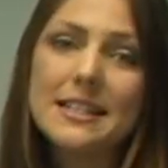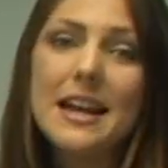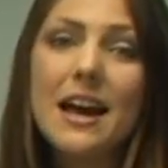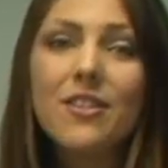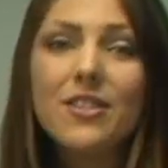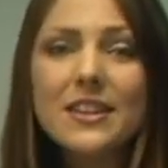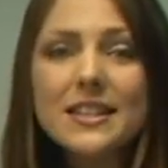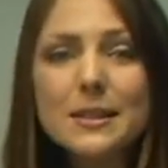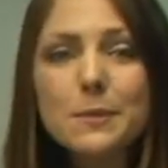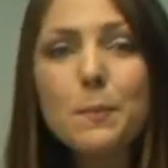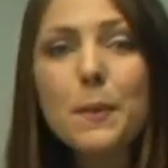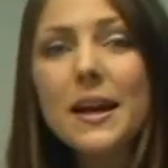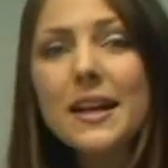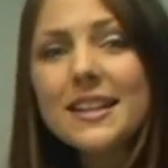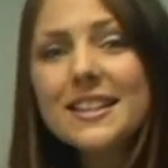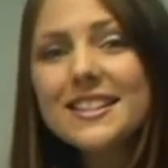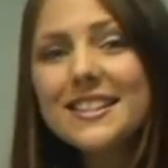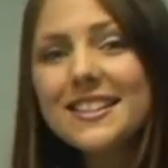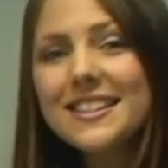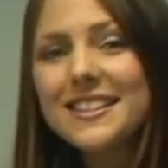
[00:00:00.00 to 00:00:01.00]
Now, this
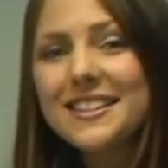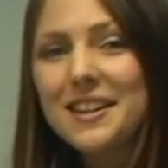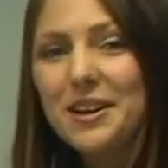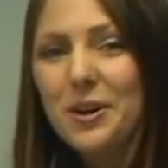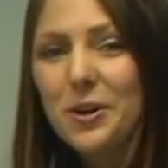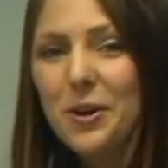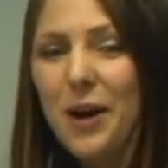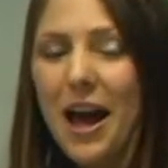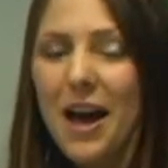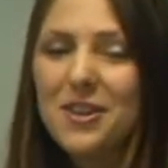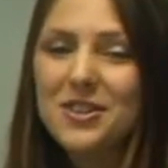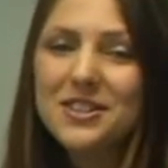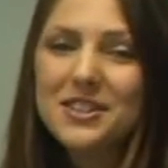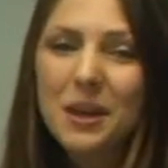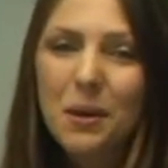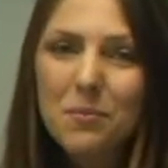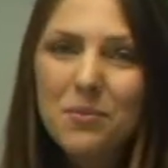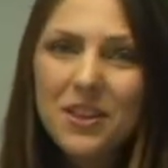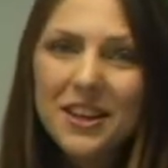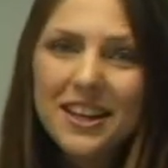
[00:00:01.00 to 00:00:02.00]
means to tell how
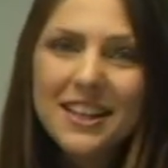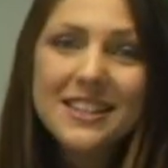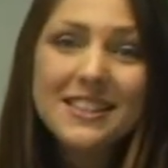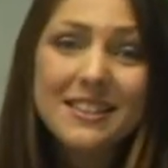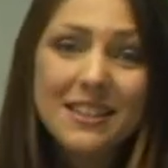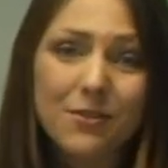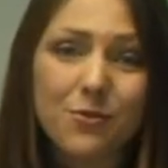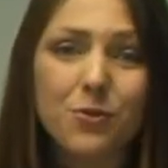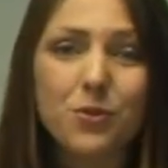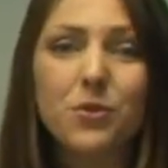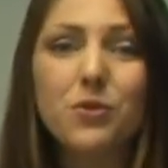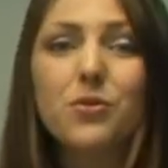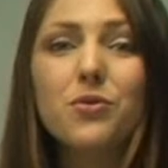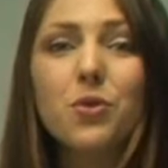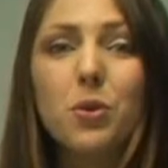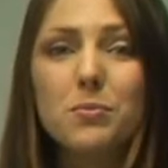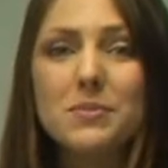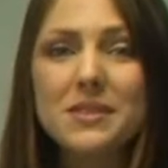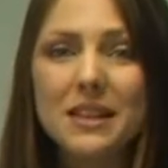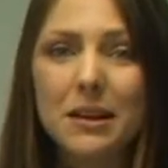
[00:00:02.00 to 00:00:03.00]
something is different
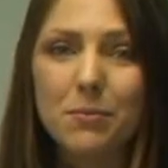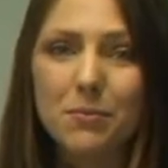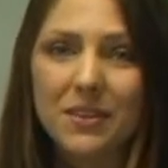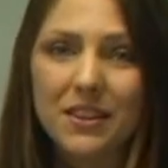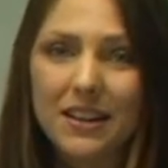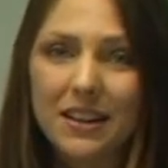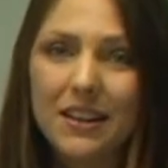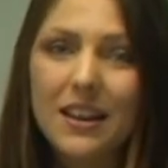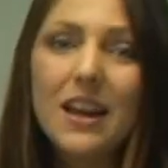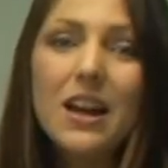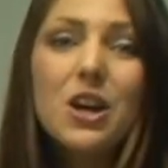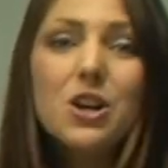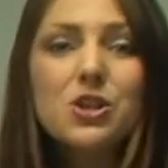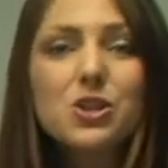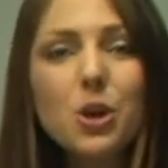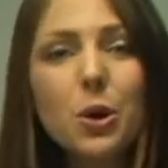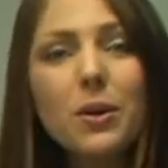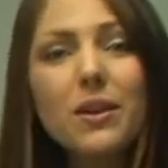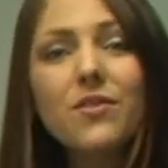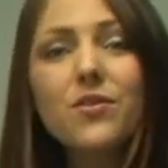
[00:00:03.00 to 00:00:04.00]
from something.
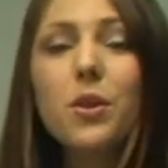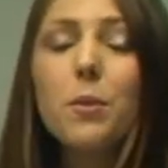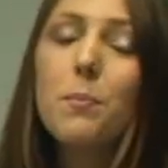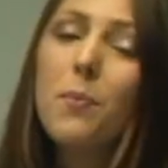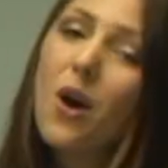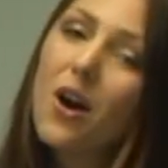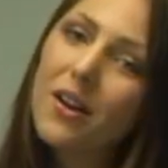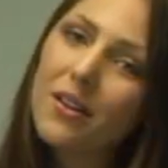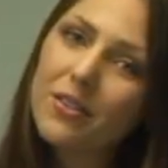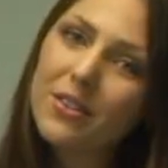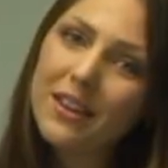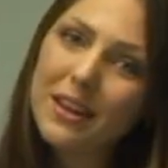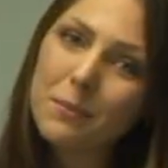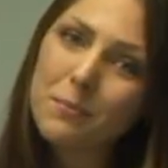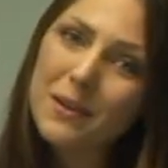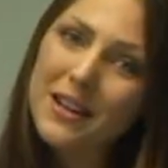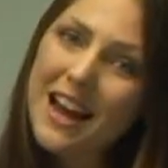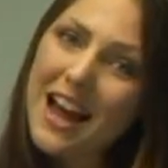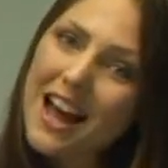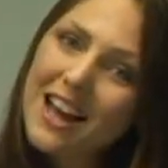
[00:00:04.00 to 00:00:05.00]
So, if the, the
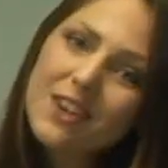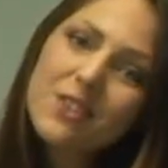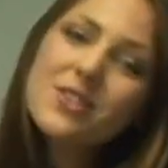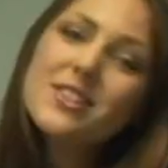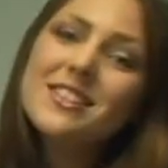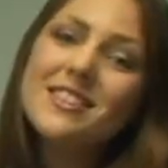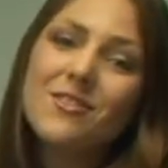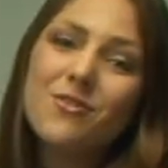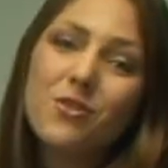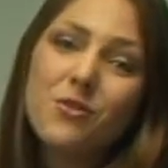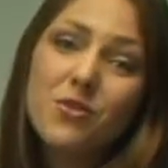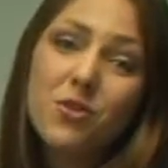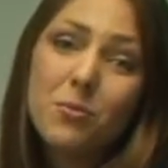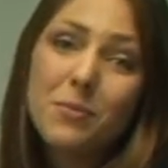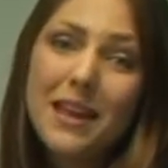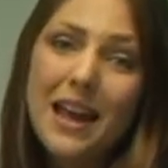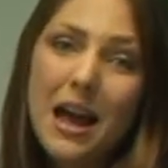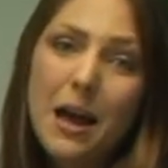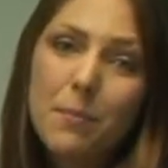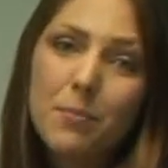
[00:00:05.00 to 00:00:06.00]
banana is different from
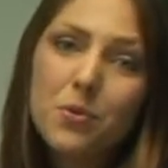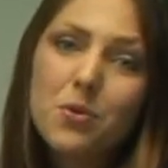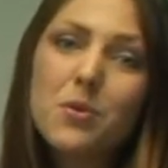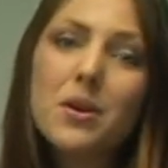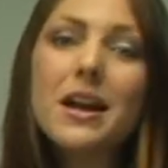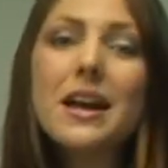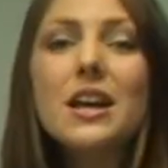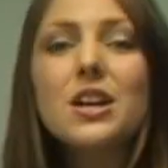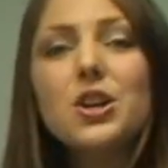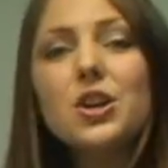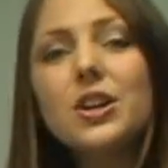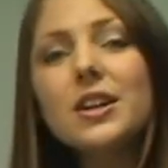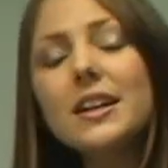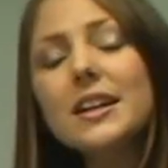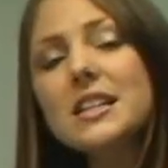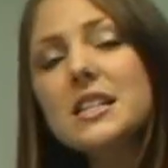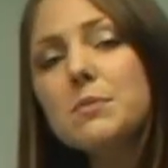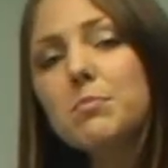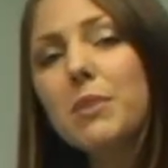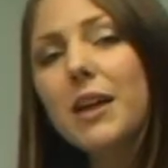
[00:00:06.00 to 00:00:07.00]
the apple, you can
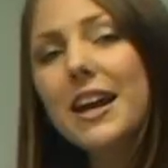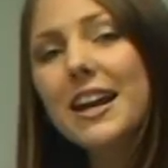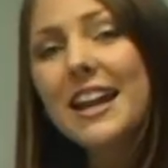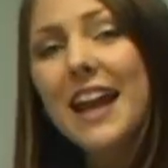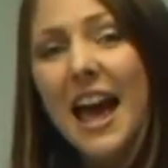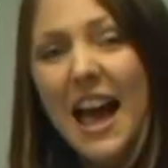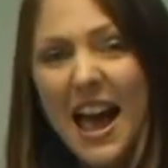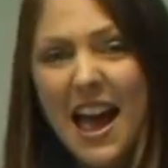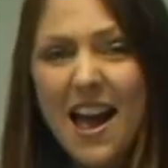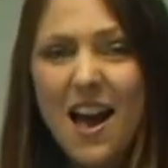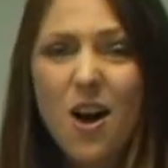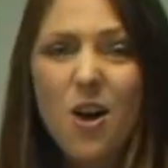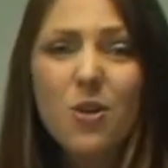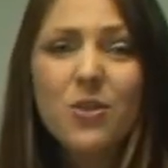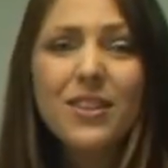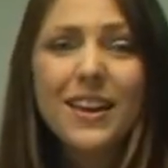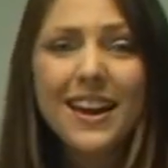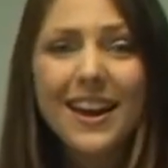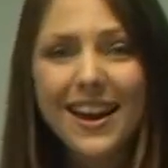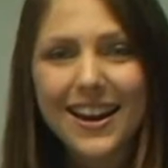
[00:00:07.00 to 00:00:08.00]
explain how
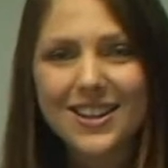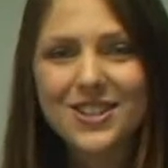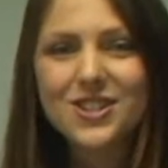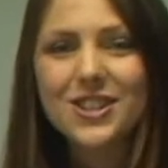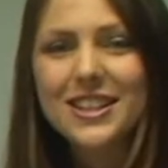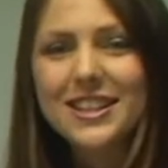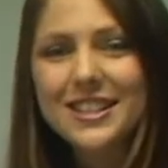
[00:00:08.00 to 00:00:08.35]
they're actually